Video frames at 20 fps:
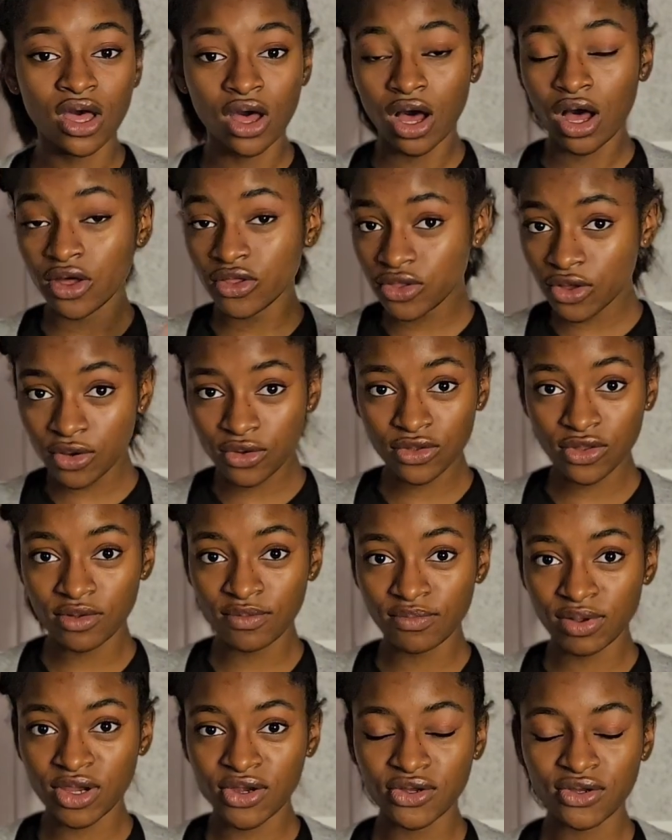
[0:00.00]
Although the
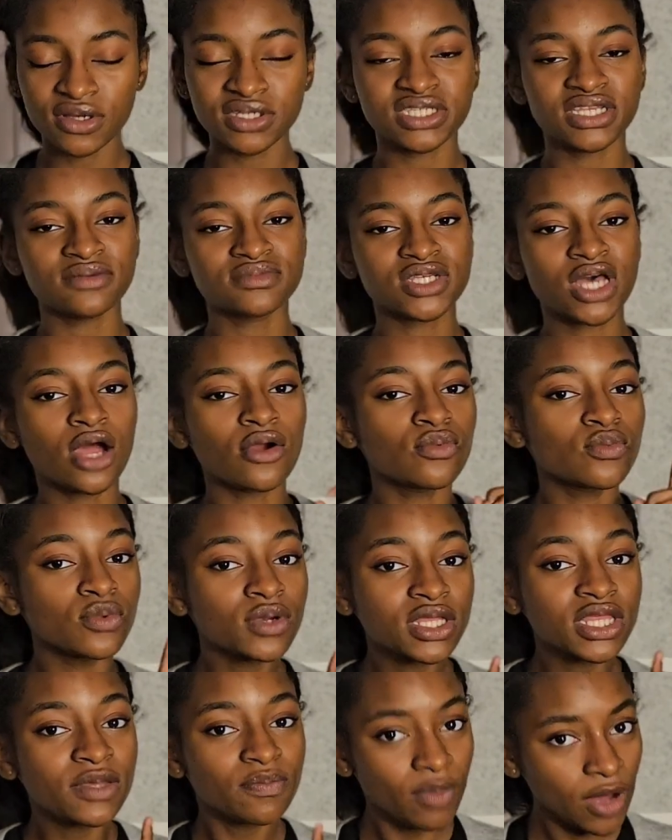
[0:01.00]
Imperial Exams got
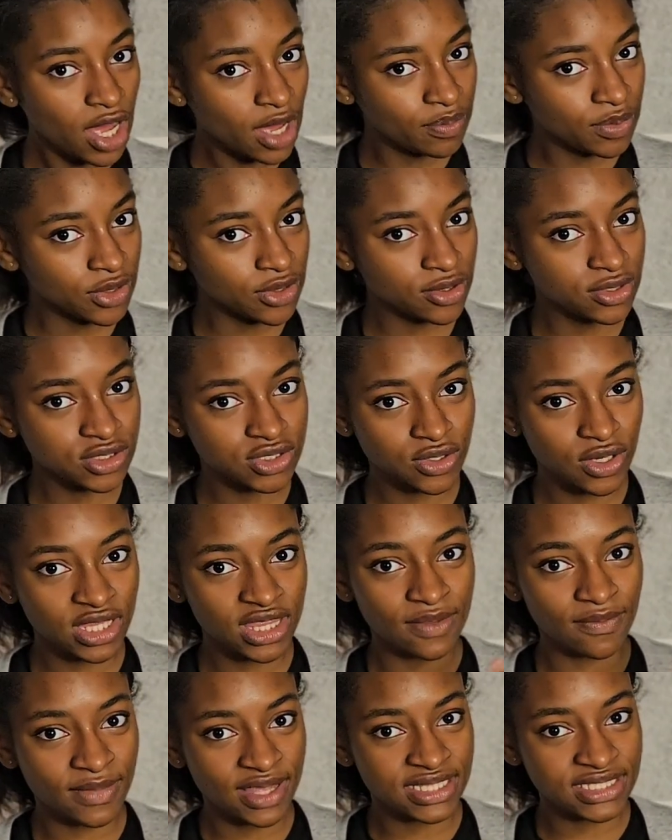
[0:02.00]
really popular during the
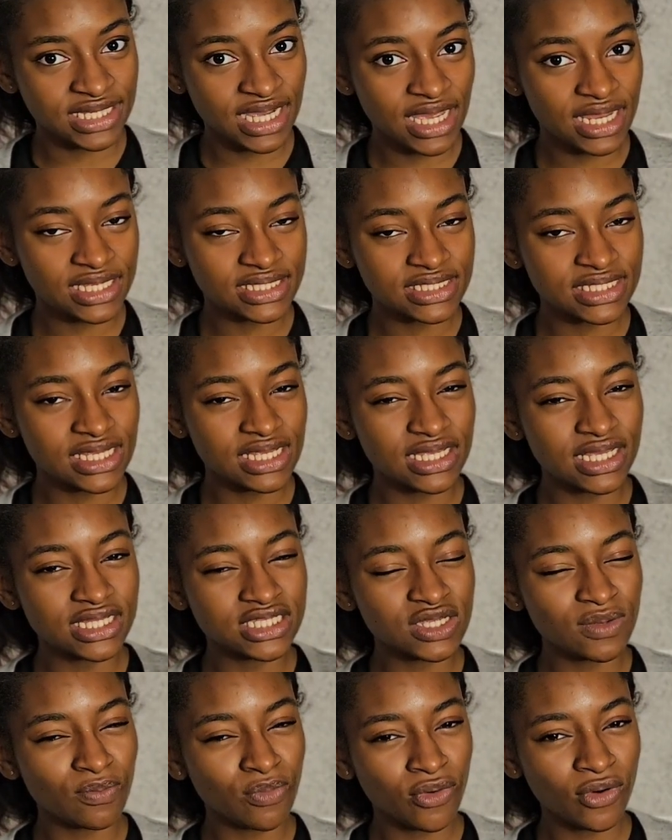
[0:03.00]
Mid-Dynasty, it's
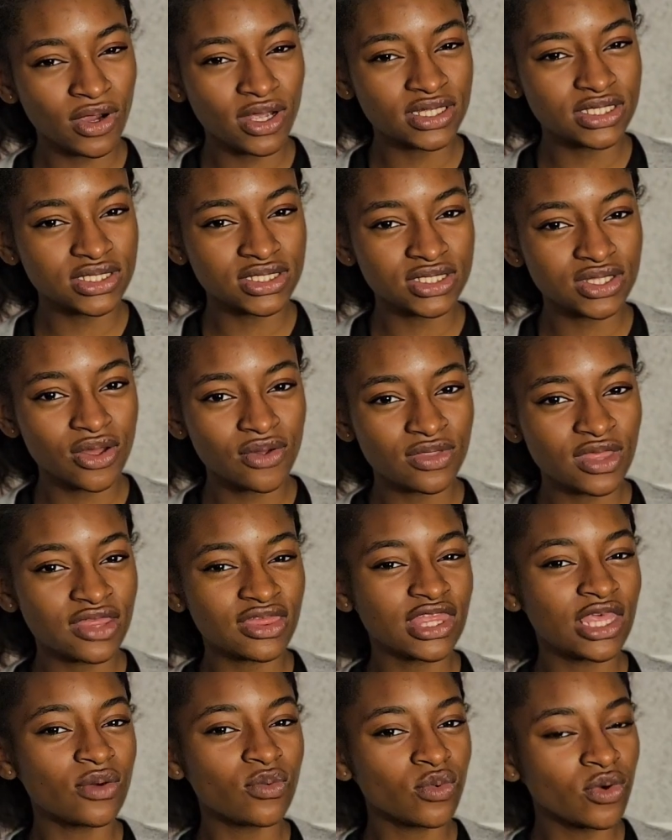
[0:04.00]
important to note that
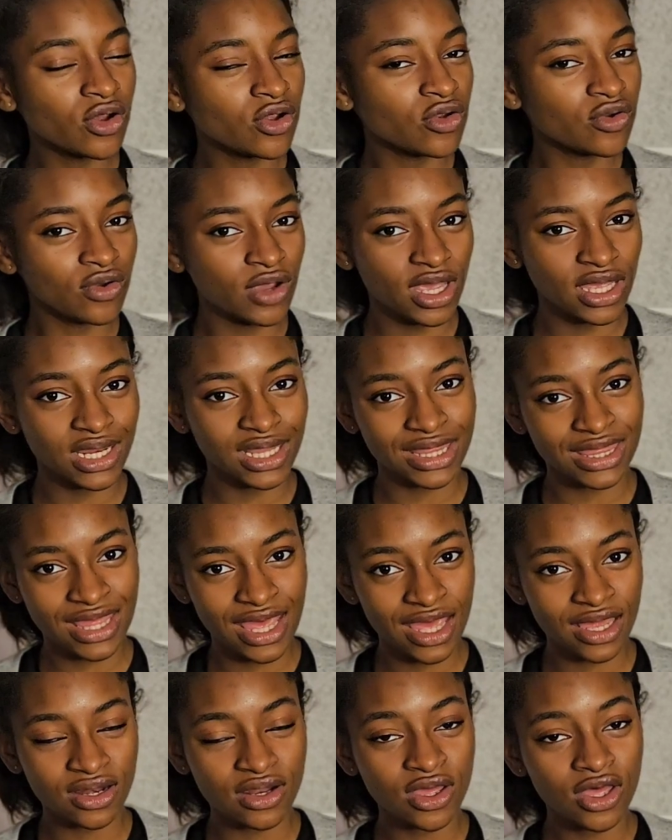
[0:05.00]
they weren't created
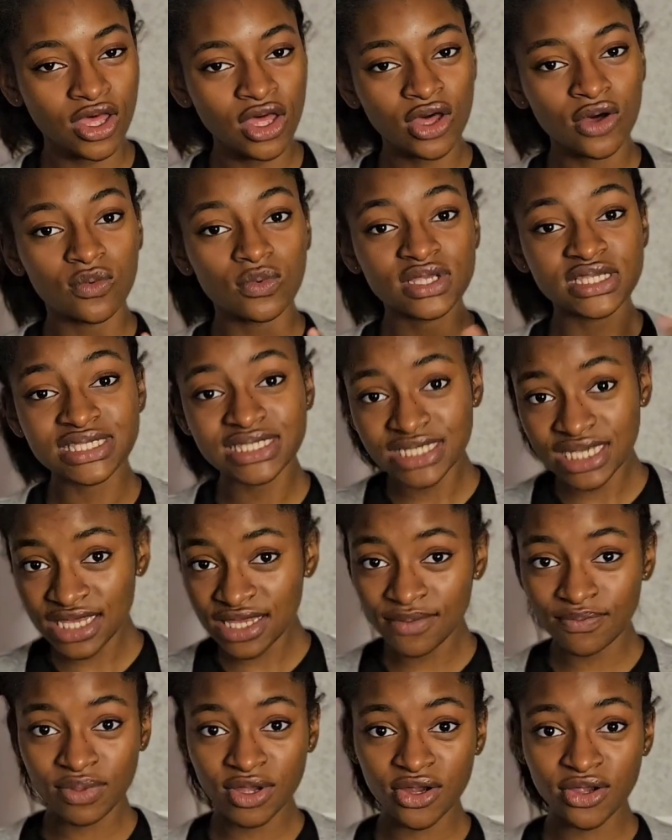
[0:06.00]
then. We see
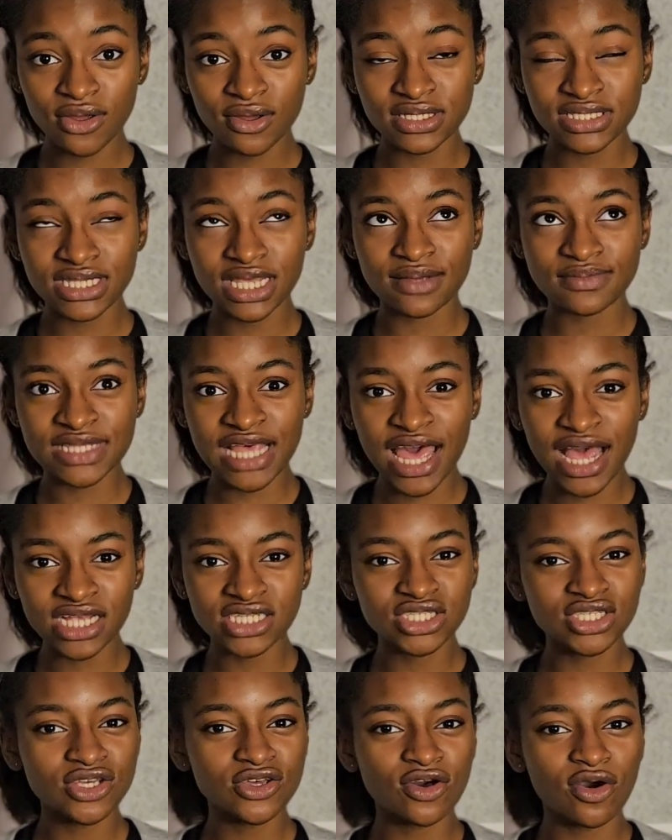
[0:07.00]
Imperial Exams
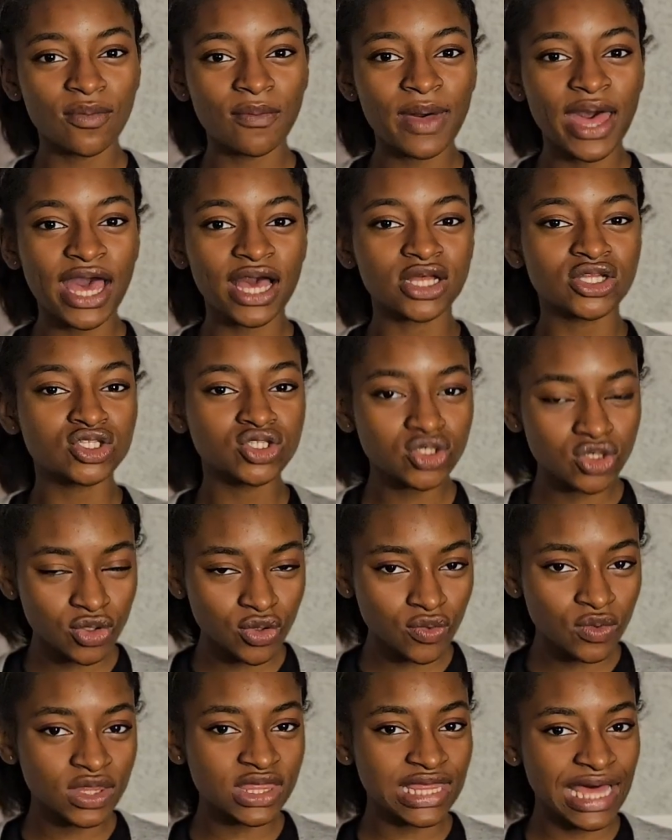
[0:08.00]
actually go back
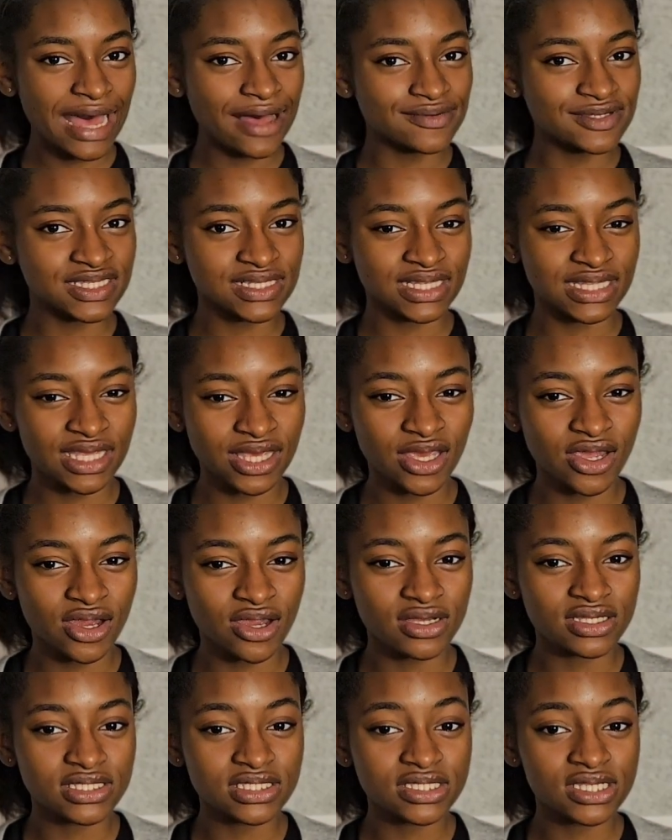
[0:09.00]
2,000
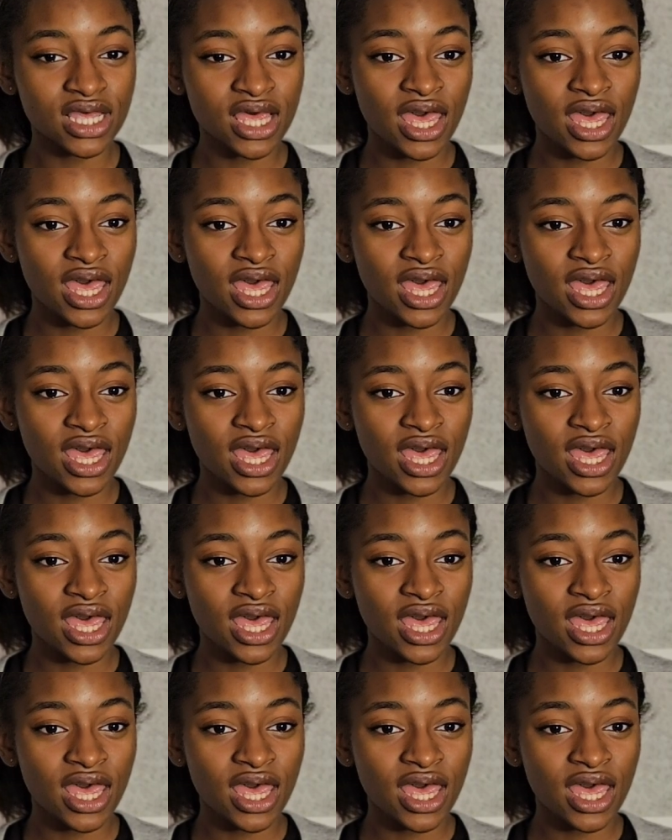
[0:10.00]
years.